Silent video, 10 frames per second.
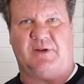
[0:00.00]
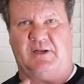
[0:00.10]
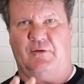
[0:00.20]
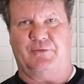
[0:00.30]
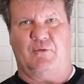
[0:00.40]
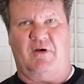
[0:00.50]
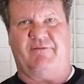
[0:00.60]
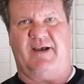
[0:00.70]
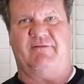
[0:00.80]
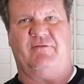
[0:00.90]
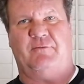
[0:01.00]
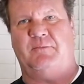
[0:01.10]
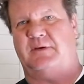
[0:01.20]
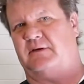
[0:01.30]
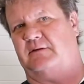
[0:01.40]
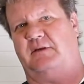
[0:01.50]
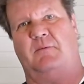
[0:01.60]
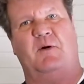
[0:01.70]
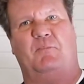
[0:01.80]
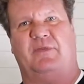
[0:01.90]
we're going to go through all 5 of them and
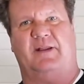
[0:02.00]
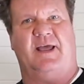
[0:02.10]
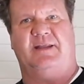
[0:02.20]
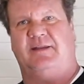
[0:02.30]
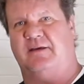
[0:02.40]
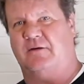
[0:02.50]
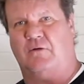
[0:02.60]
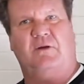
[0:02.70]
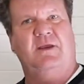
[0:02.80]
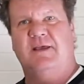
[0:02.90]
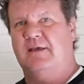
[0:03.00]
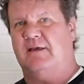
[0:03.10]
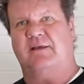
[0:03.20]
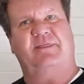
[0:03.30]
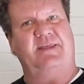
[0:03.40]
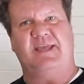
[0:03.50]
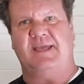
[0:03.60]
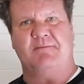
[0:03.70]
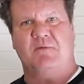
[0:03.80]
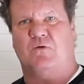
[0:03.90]
come up with an idea or a
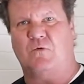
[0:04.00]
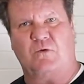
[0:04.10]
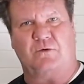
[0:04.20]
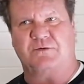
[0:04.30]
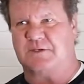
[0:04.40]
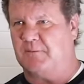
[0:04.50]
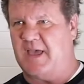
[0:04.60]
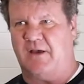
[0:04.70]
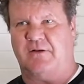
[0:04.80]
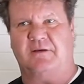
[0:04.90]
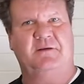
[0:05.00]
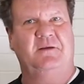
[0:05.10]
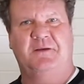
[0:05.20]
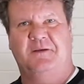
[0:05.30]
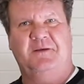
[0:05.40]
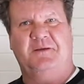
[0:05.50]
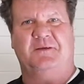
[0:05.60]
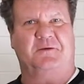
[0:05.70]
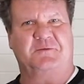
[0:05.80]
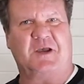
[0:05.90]
theme or somehow to
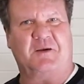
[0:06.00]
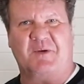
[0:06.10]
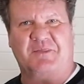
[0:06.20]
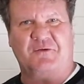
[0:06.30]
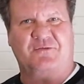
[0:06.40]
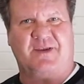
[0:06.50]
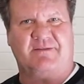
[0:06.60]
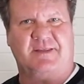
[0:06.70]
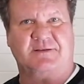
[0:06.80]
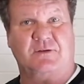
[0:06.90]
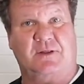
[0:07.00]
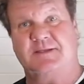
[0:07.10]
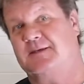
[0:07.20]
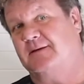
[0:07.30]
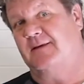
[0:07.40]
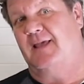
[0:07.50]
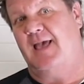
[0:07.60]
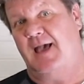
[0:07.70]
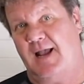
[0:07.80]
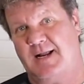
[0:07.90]
talk about those 5 things. So let's
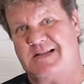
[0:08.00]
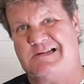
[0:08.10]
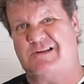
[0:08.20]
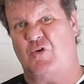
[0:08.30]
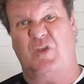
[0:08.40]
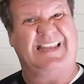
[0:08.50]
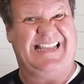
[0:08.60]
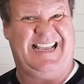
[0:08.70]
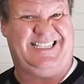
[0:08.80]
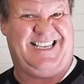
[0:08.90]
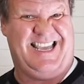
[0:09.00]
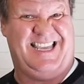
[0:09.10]
go to the desk.